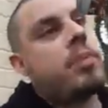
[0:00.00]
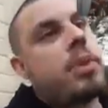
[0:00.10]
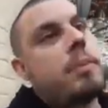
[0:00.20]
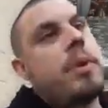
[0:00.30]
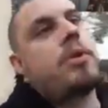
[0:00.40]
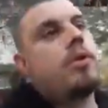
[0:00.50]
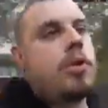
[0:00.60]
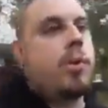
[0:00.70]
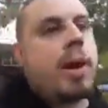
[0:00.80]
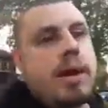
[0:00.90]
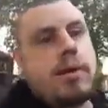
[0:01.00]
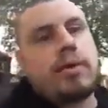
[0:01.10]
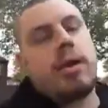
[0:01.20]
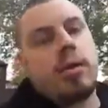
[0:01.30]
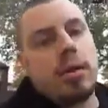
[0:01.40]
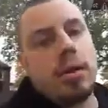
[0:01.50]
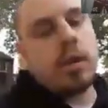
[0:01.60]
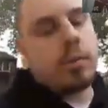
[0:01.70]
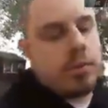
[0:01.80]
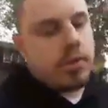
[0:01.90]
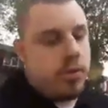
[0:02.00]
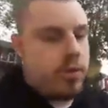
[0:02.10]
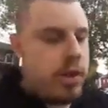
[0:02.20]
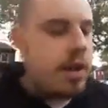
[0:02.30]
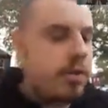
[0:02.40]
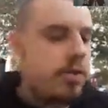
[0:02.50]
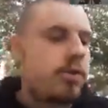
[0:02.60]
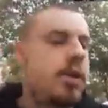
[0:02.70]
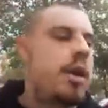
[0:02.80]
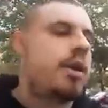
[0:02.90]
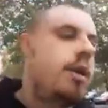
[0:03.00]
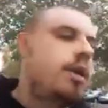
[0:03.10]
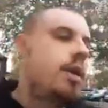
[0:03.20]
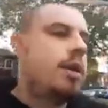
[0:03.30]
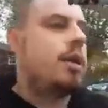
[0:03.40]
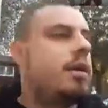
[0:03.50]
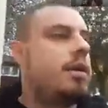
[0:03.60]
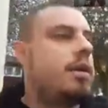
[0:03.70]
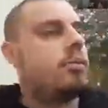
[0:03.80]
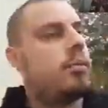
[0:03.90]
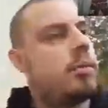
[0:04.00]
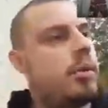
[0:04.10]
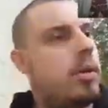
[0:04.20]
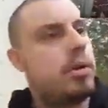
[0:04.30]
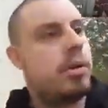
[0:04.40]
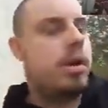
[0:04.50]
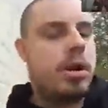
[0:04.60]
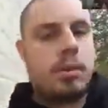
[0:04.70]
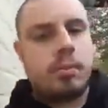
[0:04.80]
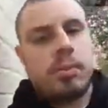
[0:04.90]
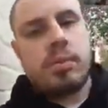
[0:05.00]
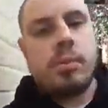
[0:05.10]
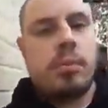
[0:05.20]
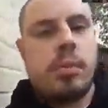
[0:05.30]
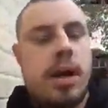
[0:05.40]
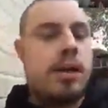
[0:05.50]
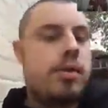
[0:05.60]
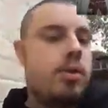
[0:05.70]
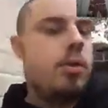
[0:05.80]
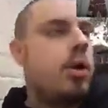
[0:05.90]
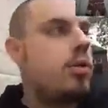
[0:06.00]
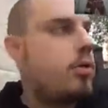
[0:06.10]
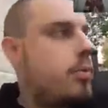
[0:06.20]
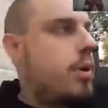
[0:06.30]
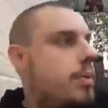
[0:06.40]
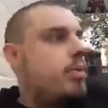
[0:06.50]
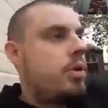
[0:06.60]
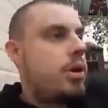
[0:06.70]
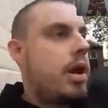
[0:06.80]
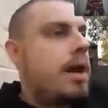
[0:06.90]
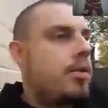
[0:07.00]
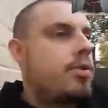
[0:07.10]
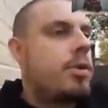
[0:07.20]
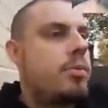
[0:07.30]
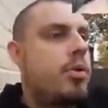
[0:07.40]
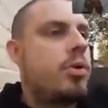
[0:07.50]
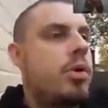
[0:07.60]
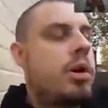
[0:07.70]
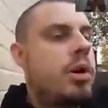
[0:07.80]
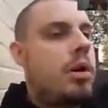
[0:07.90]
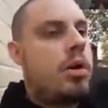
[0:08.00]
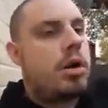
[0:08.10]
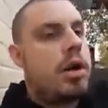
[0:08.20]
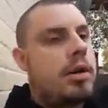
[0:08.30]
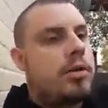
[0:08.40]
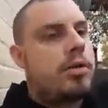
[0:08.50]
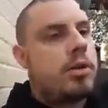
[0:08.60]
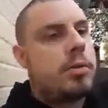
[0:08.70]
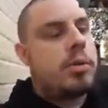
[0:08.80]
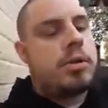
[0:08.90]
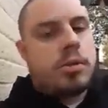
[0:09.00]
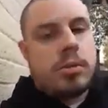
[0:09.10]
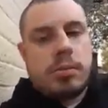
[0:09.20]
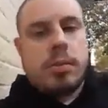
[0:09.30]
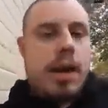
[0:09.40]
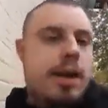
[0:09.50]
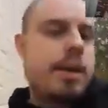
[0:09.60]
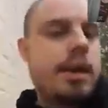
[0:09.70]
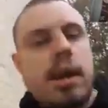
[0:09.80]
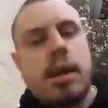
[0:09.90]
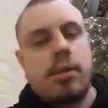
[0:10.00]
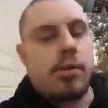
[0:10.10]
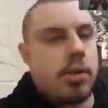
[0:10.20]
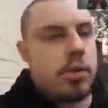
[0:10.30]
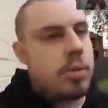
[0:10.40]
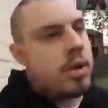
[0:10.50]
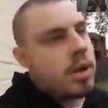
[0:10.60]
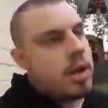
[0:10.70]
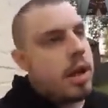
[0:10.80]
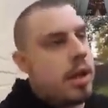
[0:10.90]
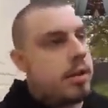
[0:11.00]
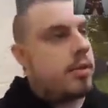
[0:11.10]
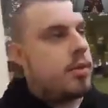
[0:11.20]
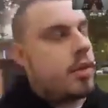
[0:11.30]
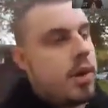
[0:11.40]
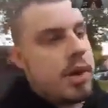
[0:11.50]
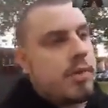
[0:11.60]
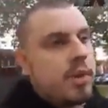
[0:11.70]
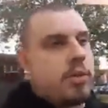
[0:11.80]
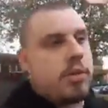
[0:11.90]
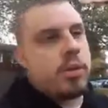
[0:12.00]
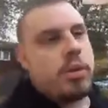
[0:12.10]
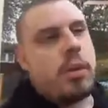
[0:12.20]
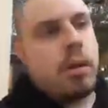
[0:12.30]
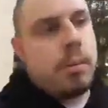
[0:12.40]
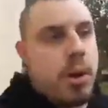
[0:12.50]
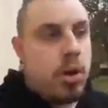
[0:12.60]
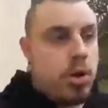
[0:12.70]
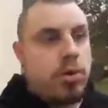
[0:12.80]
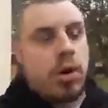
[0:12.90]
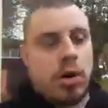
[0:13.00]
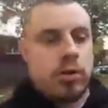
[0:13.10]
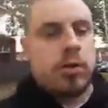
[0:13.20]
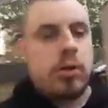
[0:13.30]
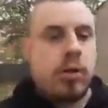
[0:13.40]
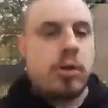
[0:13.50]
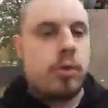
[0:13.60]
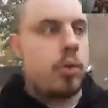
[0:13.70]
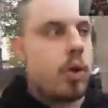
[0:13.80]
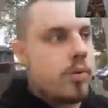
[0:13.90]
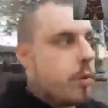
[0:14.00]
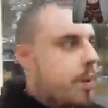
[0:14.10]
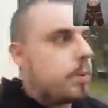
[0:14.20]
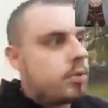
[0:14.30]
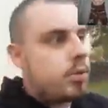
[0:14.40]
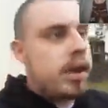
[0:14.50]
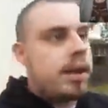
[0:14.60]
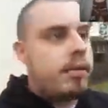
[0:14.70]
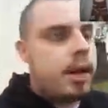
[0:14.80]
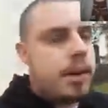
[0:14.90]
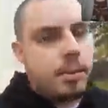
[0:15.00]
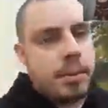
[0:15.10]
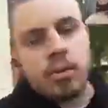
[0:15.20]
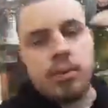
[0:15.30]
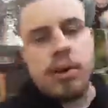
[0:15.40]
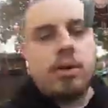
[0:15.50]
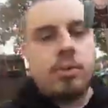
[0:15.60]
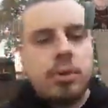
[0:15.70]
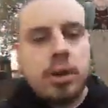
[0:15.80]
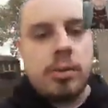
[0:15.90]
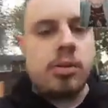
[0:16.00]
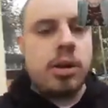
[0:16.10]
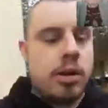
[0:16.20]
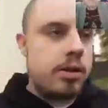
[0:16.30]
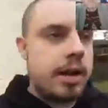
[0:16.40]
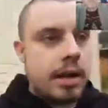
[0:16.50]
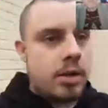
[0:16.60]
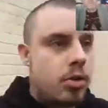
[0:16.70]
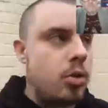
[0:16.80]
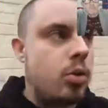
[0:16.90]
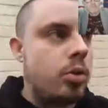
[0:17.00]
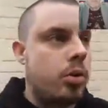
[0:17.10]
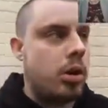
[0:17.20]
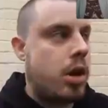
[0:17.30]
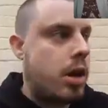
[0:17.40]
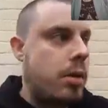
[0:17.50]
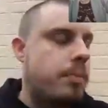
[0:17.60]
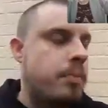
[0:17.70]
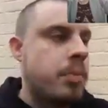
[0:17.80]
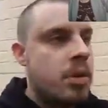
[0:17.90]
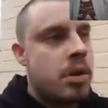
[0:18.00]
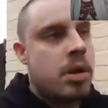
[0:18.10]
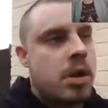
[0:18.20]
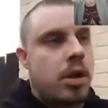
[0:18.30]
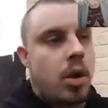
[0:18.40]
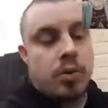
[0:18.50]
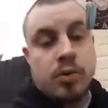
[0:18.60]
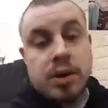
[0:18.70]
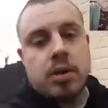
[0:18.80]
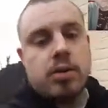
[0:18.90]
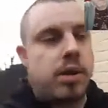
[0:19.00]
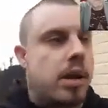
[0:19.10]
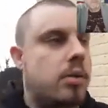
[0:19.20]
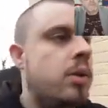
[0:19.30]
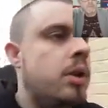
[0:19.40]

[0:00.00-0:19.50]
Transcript: put your QAs out, questions and answers and that, and like Andy will know some people who could answer them, or I could answer some, and Andy could answer some. And if you've got anything to put across for other people to hear it, because Facebook keeps taking your live videos down,